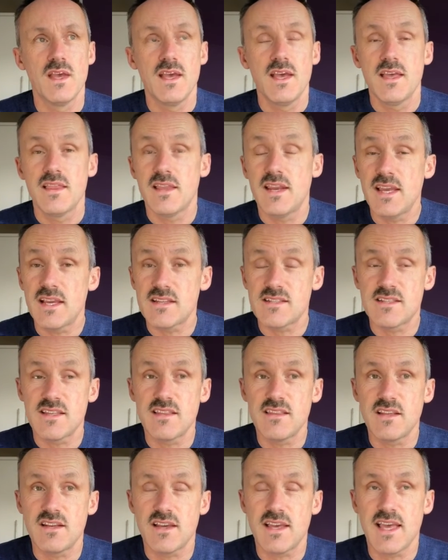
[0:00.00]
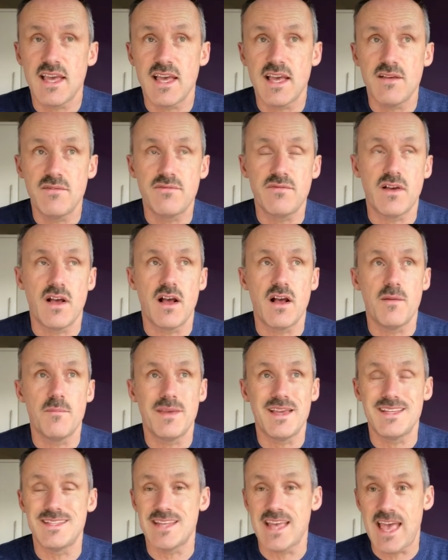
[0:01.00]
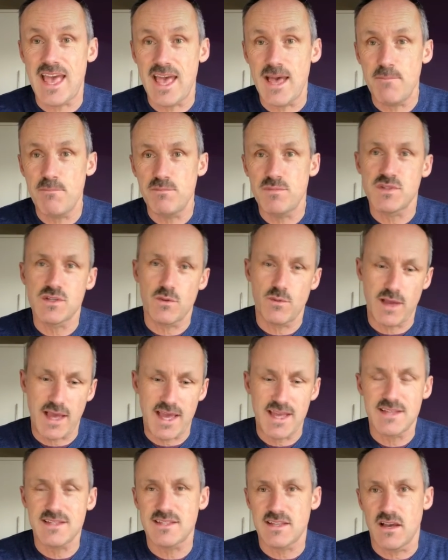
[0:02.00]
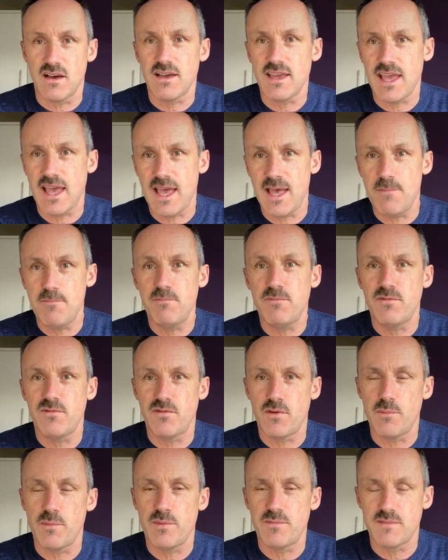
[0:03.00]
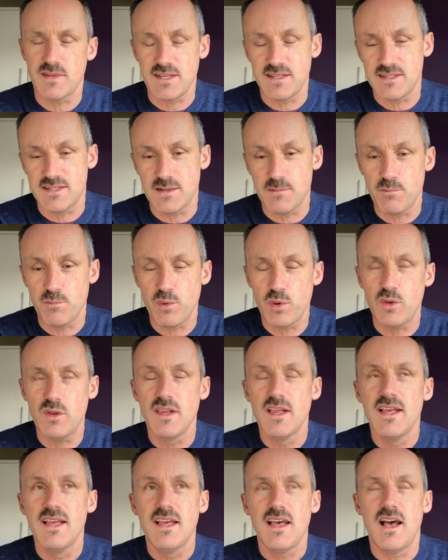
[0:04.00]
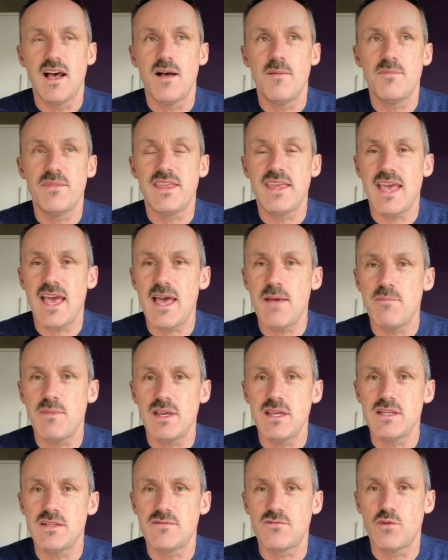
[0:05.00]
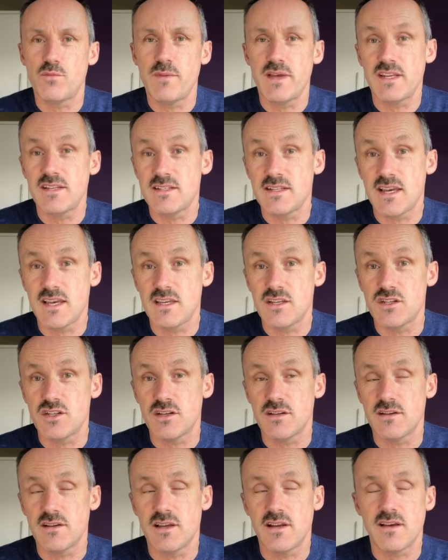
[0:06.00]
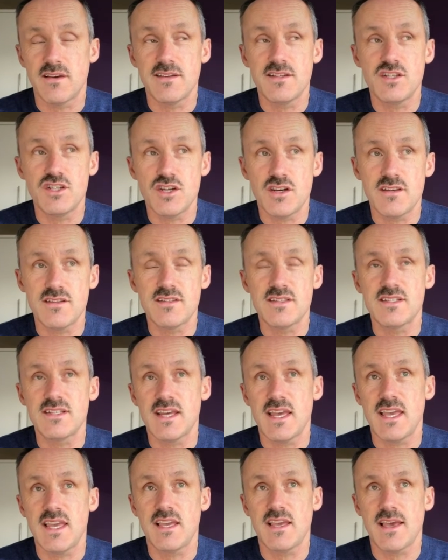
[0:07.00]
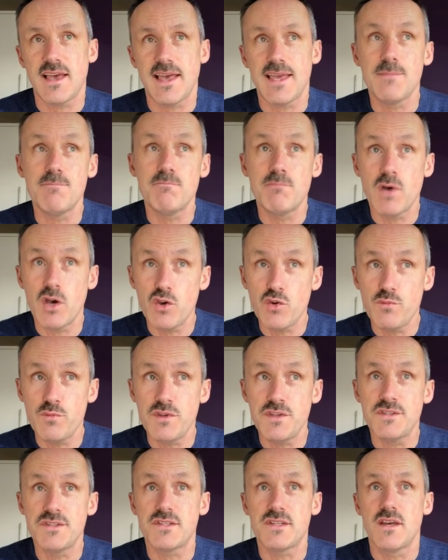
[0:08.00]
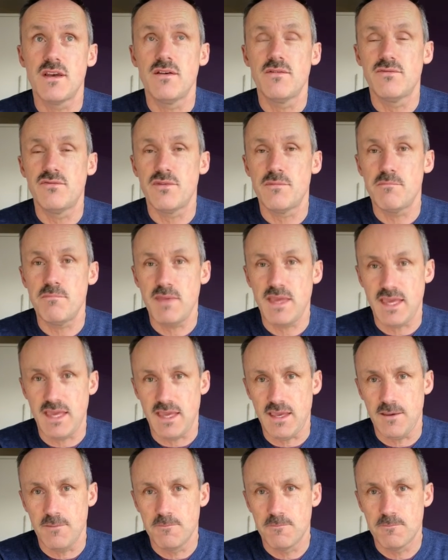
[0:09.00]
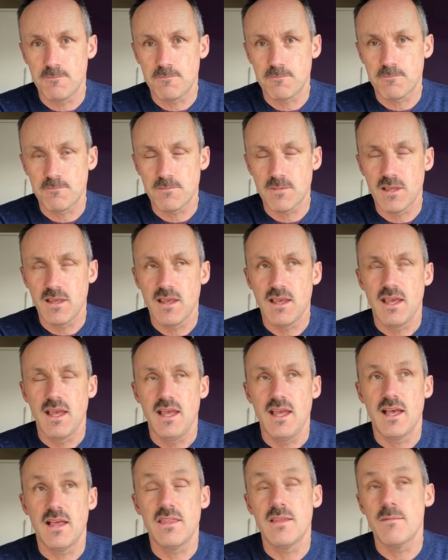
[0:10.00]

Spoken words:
The next thing that I have is M, so S-I-M for in simple. The M is for meditation, and I just take a moment for me. And the